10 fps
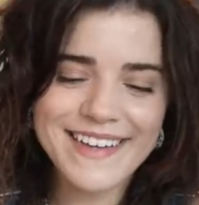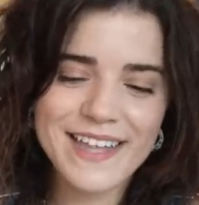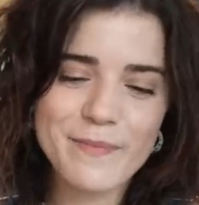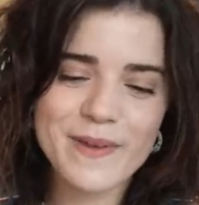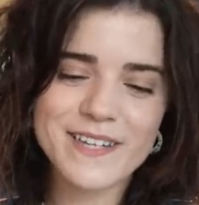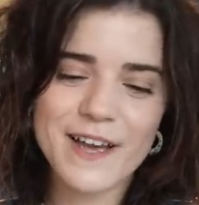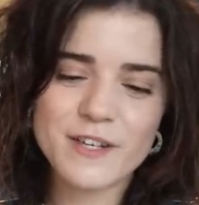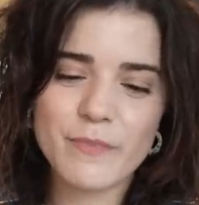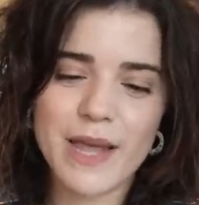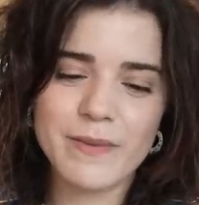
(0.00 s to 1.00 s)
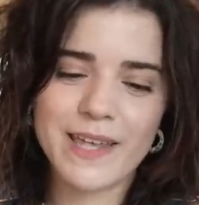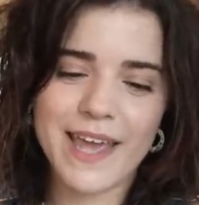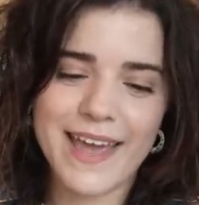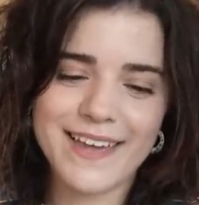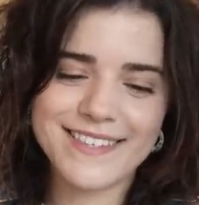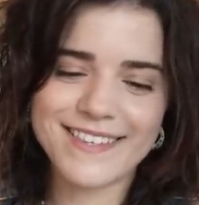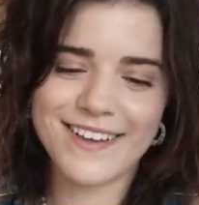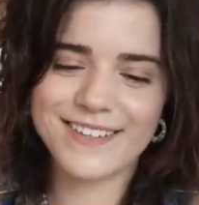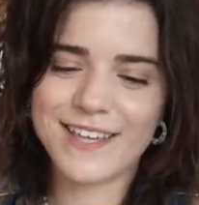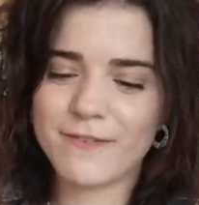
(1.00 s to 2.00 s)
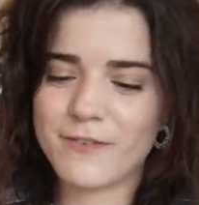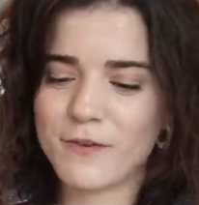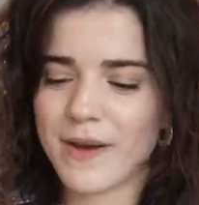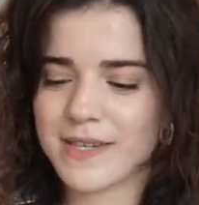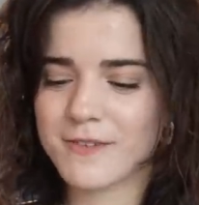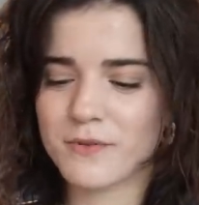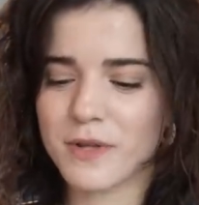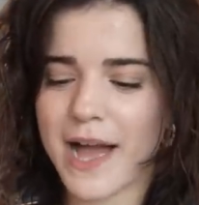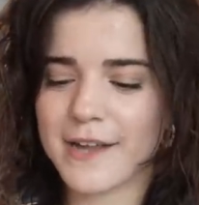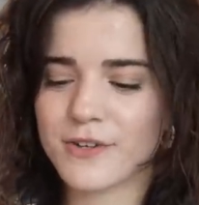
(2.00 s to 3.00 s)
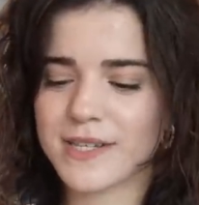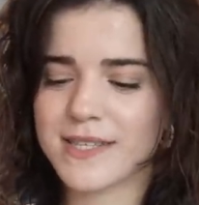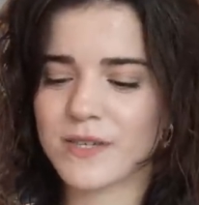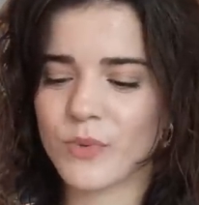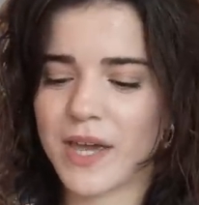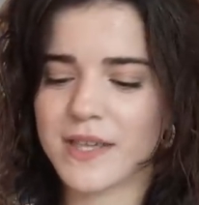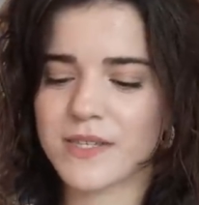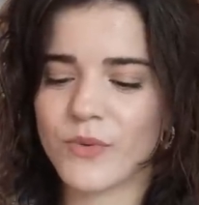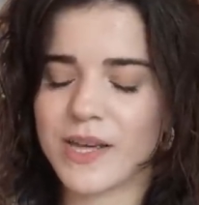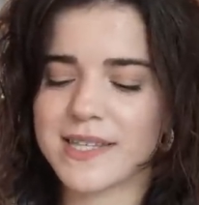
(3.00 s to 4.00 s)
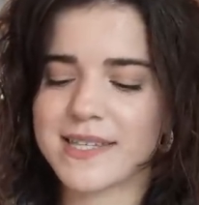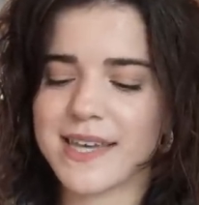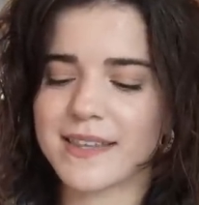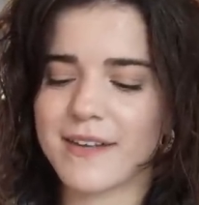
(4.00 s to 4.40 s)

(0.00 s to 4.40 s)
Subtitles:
Keep in touch, baby cakes. I'll give you my school address this weekend so we can send